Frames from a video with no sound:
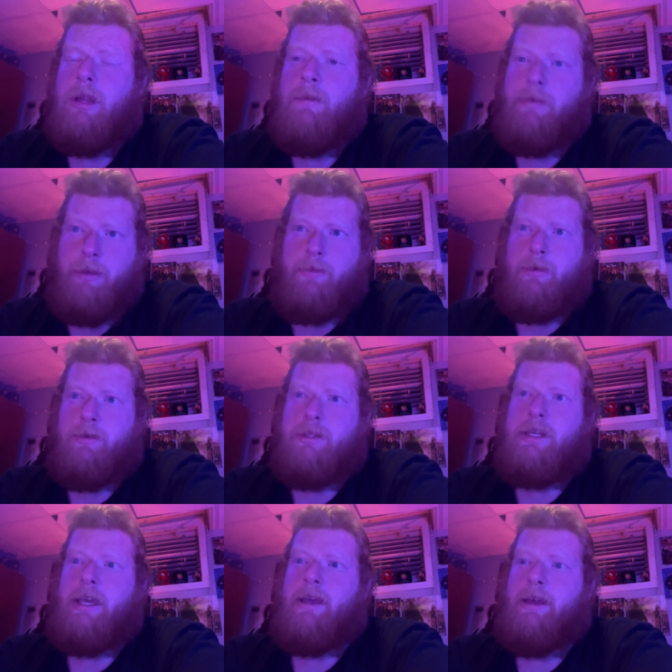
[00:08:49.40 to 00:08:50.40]
People who
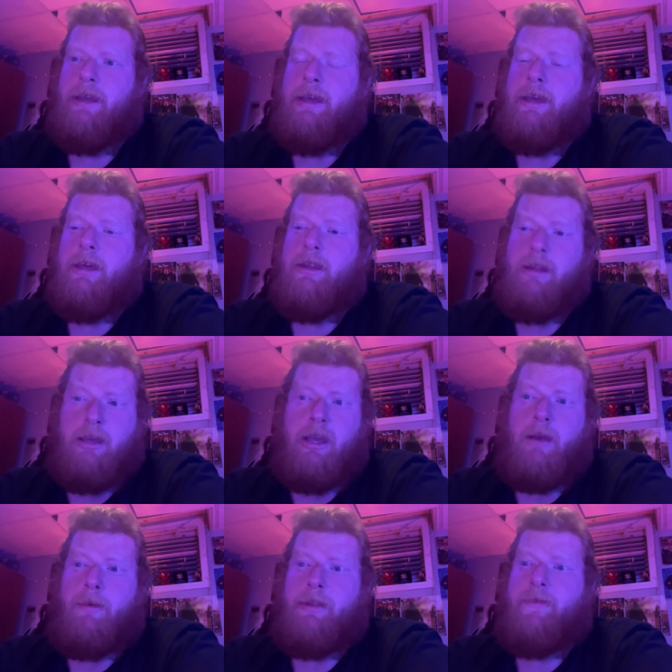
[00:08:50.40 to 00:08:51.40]
say they
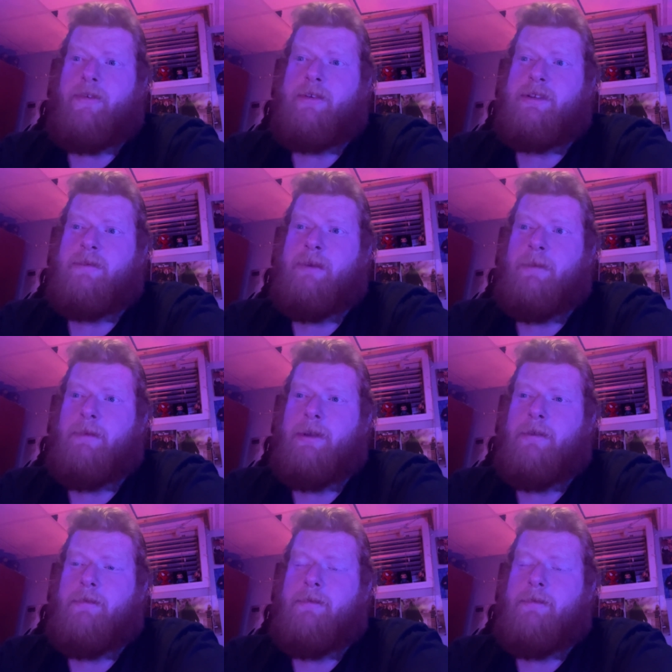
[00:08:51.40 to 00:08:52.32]
care about the First Amendment.